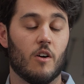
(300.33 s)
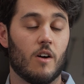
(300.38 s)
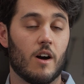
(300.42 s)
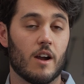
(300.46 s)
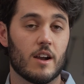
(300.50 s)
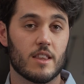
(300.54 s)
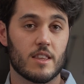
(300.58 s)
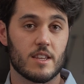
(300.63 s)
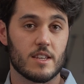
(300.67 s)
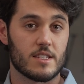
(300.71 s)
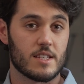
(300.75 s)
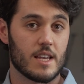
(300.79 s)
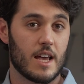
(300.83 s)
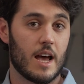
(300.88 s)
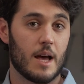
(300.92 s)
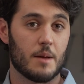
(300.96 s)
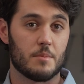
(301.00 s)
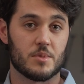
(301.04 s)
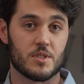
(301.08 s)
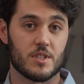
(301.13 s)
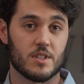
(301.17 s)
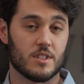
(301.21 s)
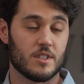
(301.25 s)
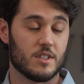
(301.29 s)
lot of these
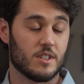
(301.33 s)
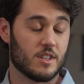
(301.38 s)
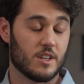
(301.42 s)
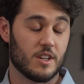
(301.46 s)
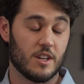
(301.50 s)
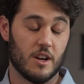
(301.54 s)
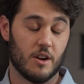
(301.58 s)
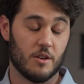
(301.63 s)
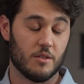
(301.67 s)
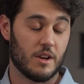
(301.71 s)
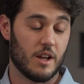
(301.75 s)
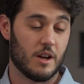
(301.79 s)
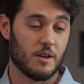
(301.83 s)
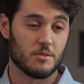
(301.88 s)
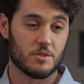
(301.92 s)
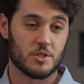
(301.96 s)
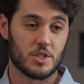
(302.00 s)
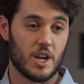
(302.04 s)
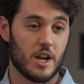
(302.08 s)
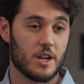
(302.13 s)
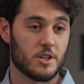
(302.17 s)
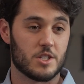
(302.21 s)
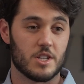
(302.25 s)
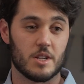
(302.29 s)
apps and, now
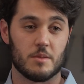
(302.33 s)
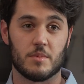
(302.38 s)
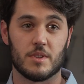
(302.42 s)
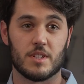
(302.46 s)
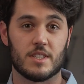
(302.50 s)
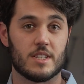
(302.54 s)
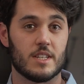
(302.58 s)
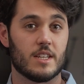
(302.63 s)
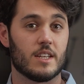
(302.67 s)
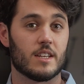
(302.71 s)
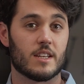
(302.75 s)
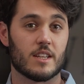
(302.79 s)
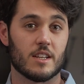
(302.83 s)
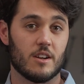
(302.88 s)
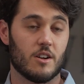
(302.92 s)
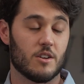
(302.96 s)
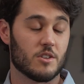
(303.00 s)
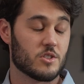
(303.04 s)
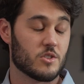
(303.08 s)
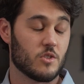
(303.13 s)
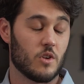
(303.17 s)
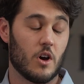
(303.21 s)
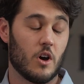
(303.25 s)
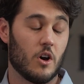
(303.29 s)
ChatGPT can
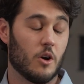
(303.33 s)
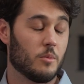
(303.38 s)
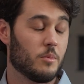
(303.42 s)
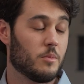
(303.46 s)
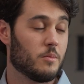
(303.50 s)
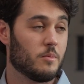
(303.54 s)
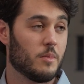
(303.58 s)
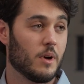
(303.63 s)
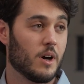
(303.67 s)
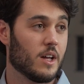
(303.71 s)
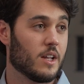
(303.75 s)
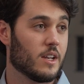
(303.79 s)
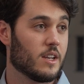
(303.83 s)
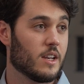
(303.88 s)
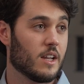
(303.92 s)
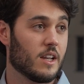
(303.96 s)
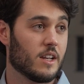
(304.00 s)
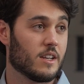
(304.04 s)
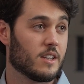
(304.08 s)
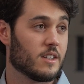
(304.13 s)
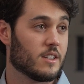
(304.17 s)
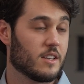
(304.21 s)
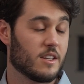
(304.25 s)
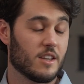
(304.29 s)
also help,
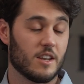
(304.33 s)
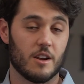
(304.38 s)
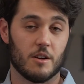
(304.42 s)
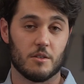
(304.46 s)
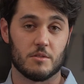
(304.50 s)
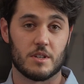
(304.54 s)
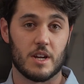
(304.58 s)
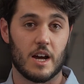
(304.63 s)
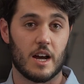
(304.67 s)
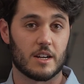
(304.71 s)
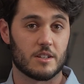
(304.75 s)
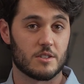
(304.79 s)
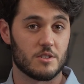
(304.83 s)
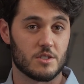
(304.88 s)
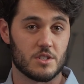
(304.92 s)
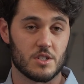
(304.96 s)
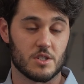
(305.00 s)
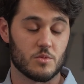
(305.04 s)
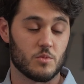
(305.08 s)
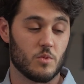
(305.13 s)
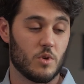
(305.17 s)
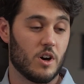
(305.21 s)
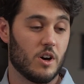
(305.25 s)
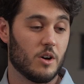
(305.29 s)
and, doctors
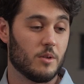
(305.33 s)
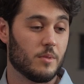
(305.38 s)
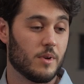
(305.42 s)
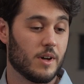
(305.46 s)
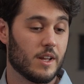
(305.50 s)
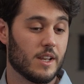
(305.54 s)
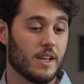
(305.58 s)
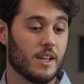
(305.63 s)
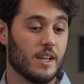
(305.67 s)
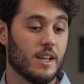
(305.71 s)
as well. But